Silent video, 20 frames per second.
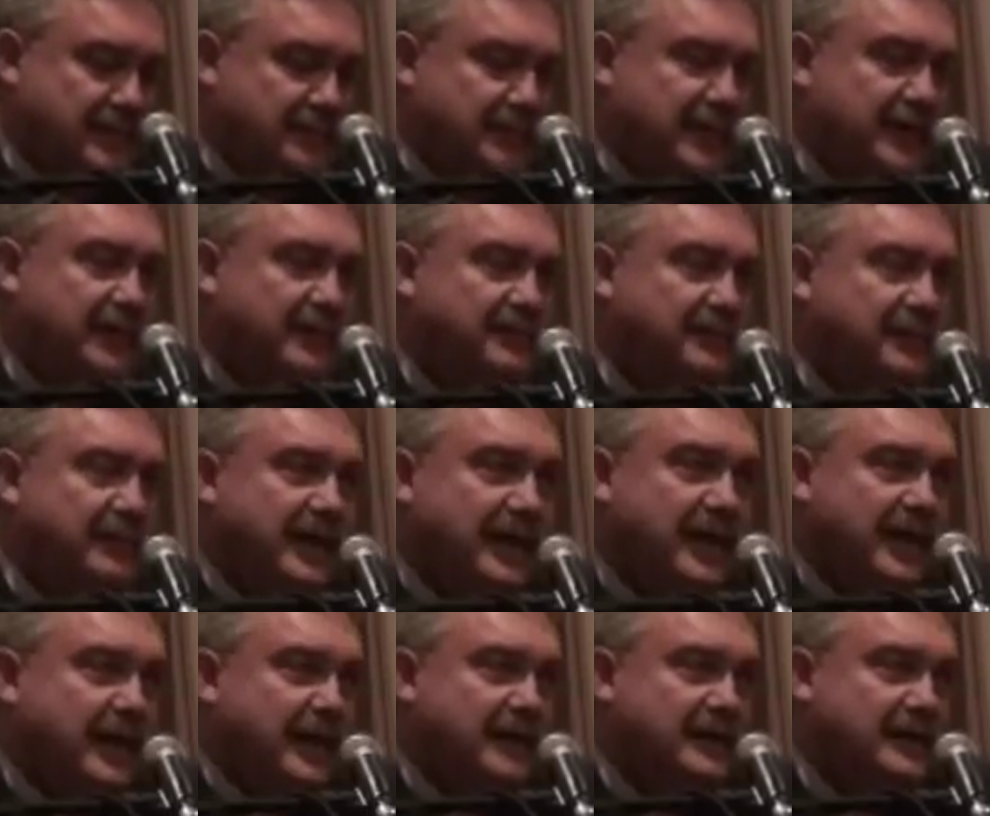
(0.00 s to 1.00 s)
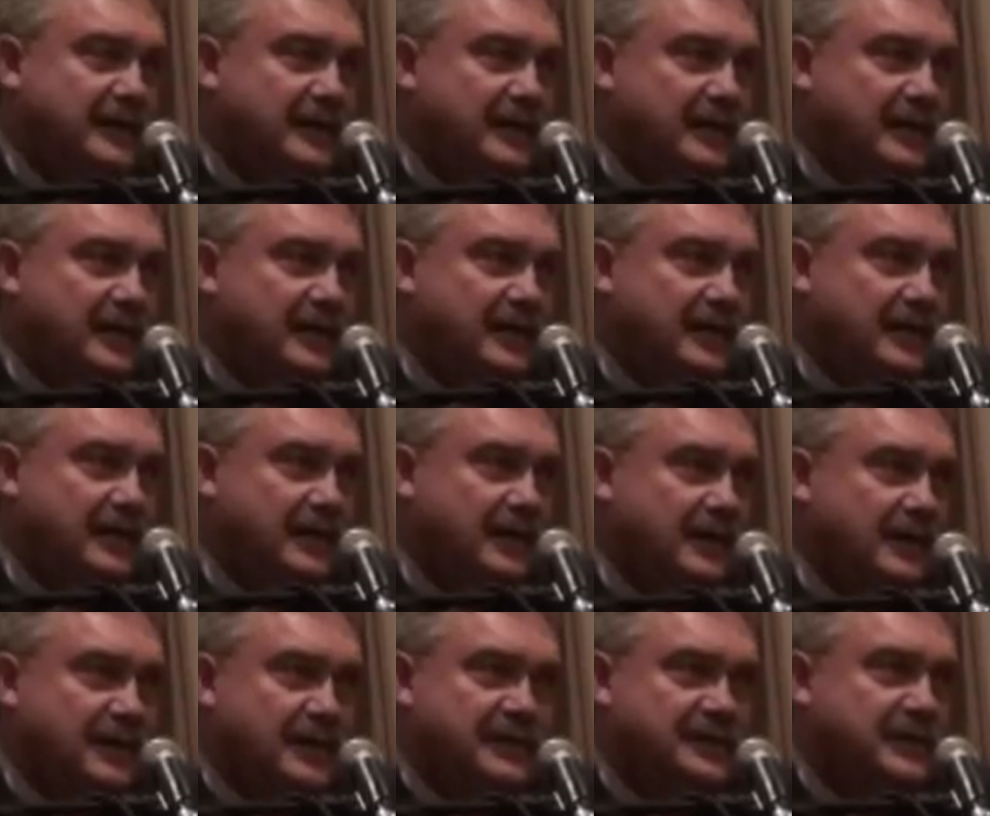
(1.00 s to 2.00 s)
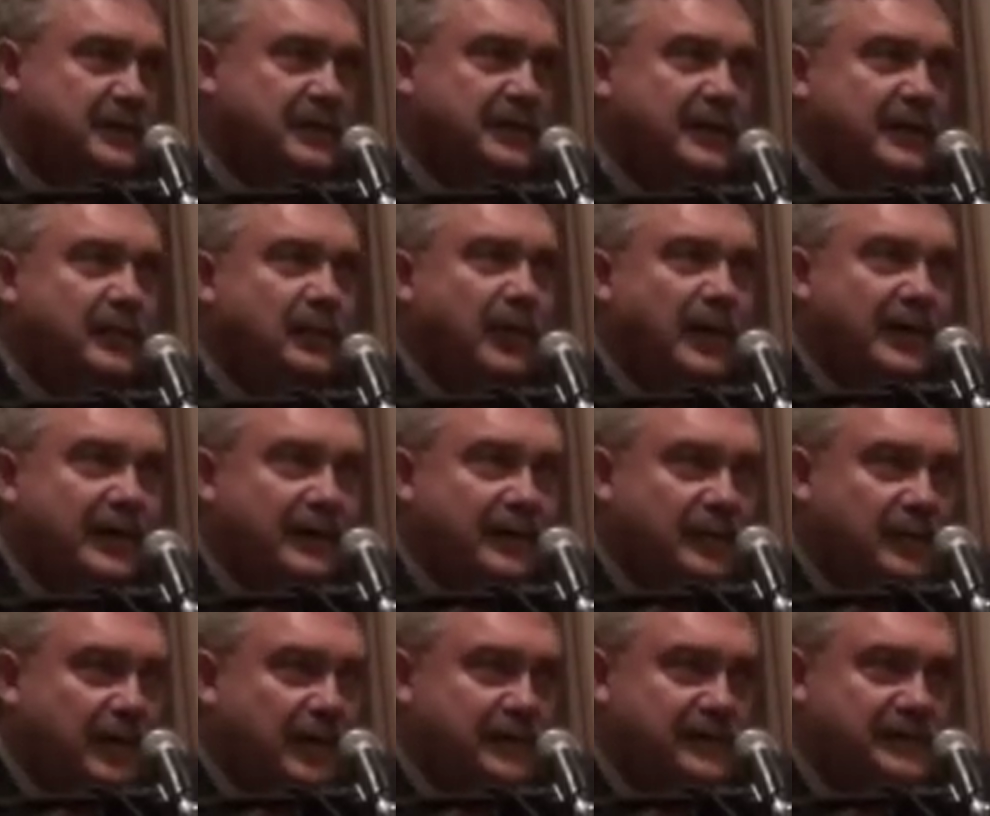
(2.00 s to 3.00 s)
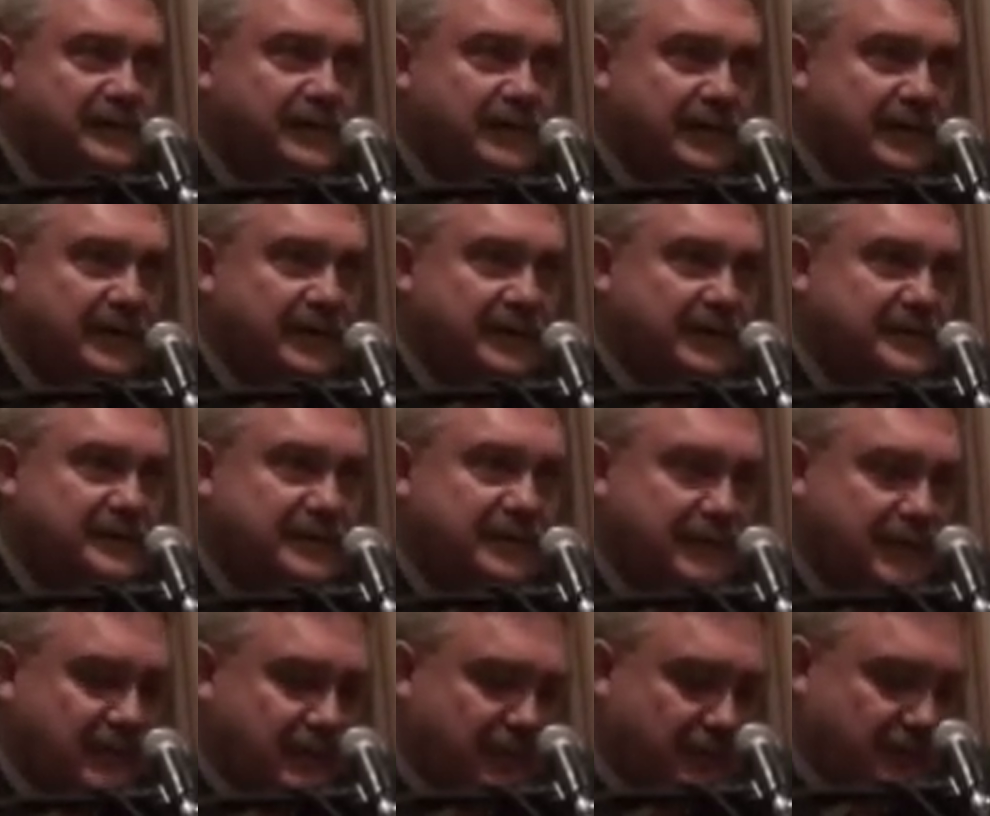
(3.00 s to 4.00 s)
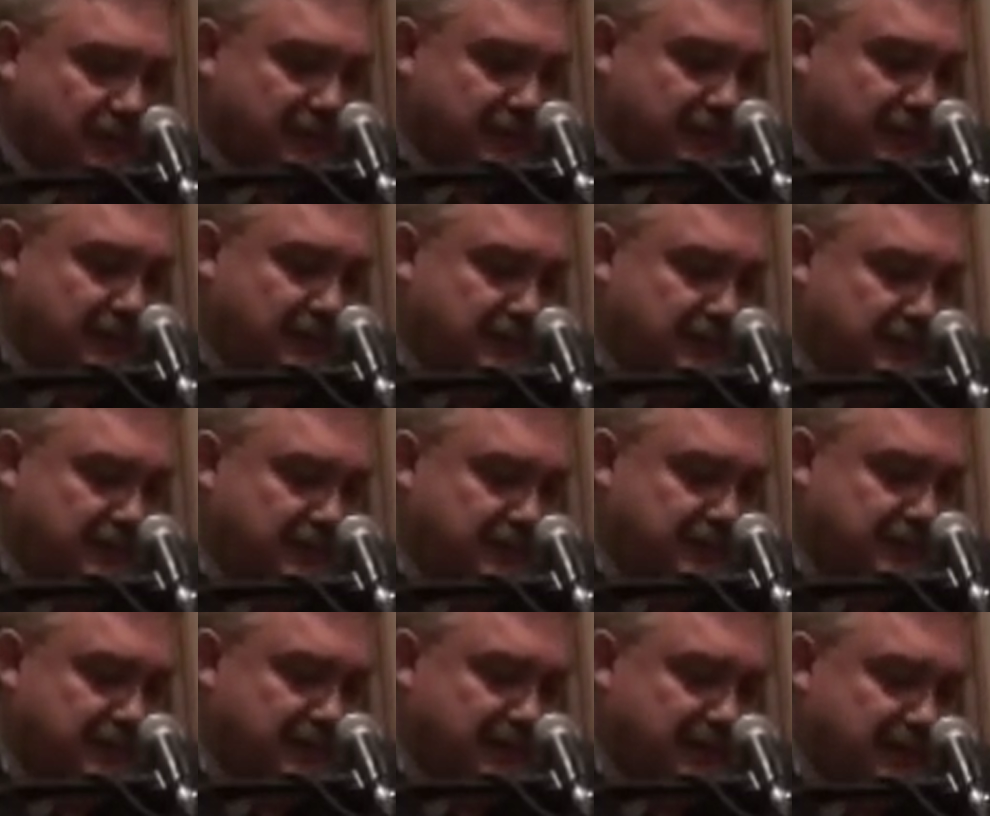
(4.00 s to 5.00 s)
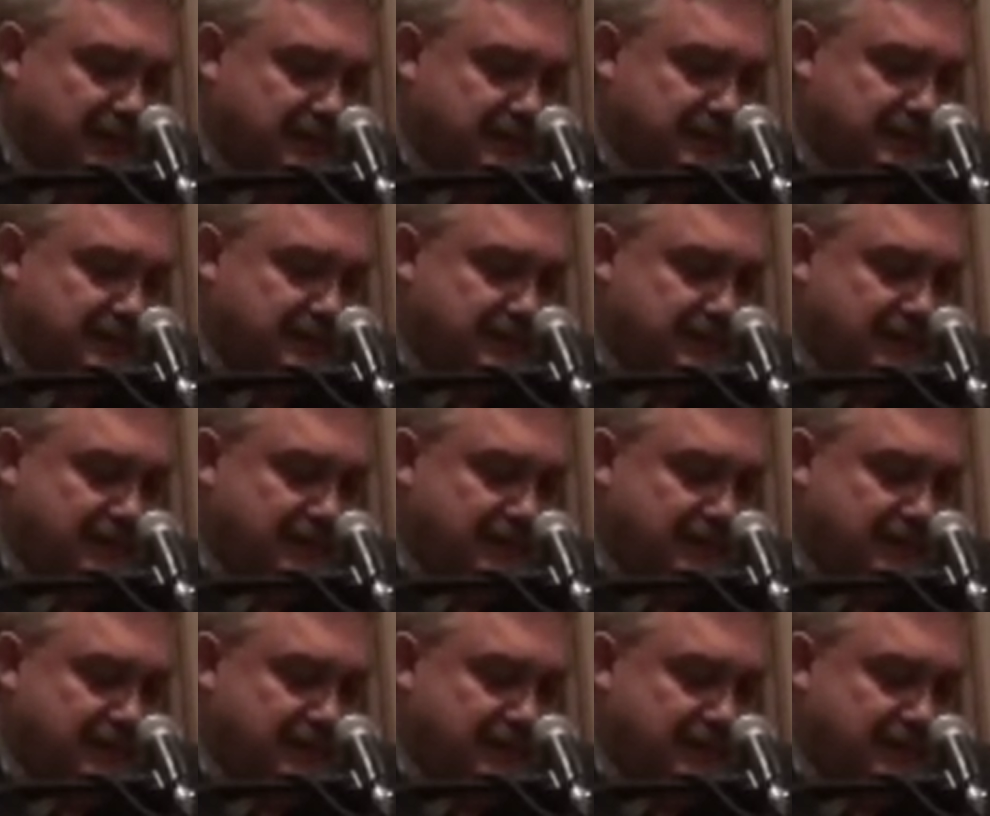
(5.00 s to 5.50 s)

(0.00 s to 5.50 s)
But in fact, there's only one question that is at the core of the human experience.